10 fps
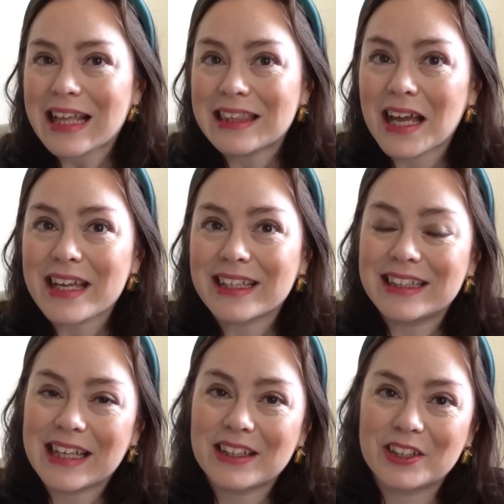like
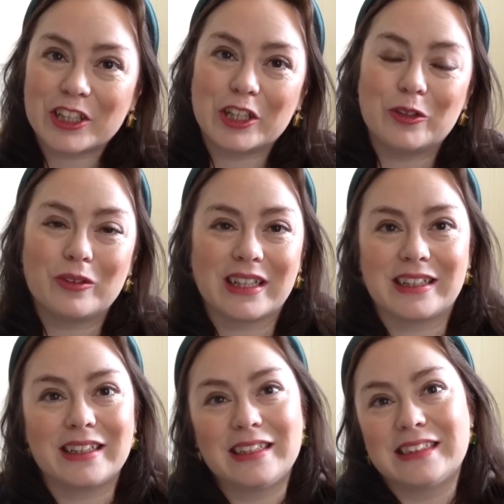the other two,
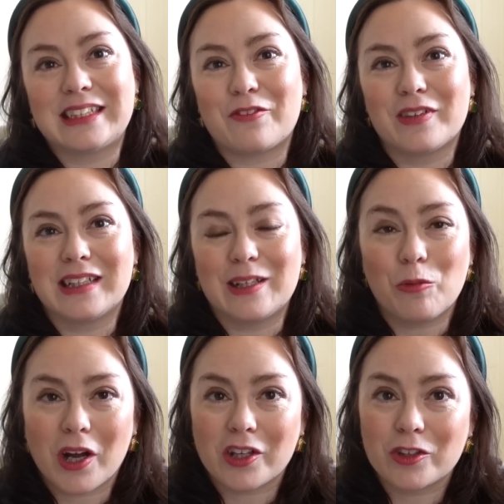then it's definitely
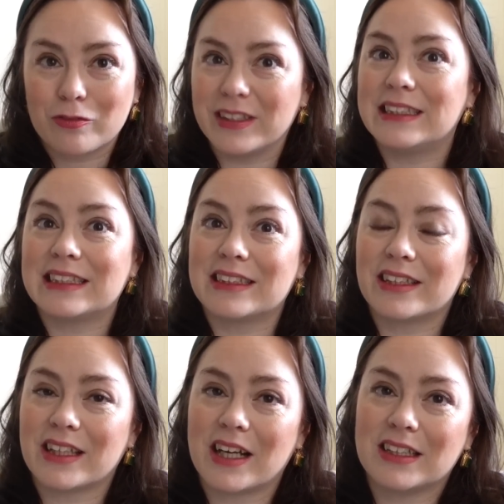worth reading the
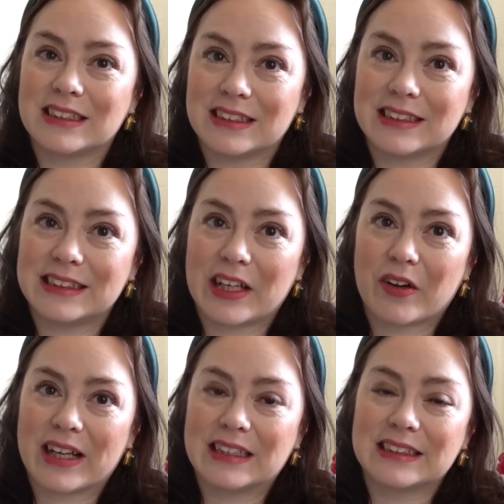third in the
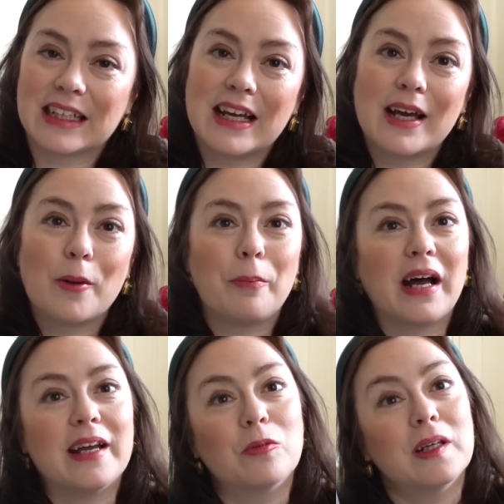series,
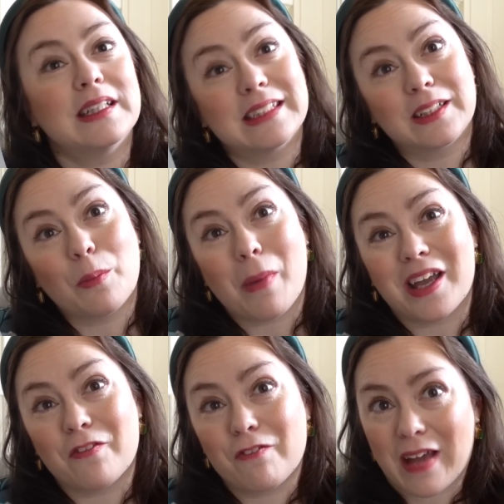but it isn't my
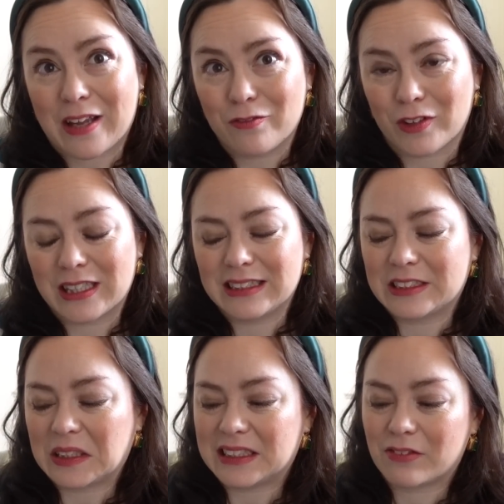favourite,
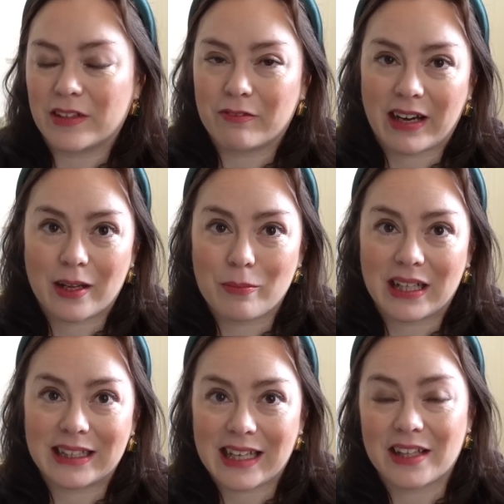so I definitely
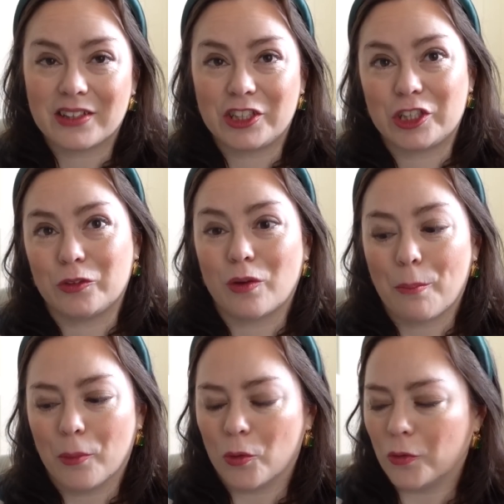recommend the other two
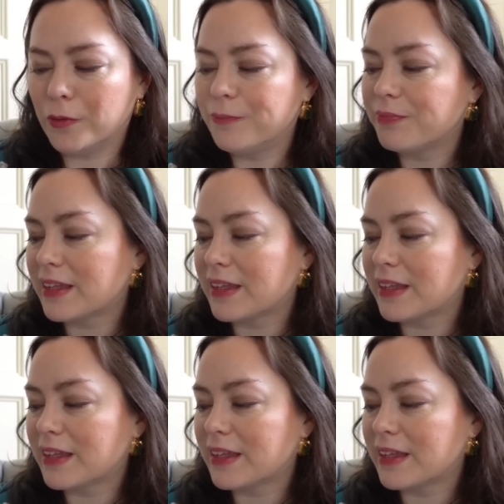more.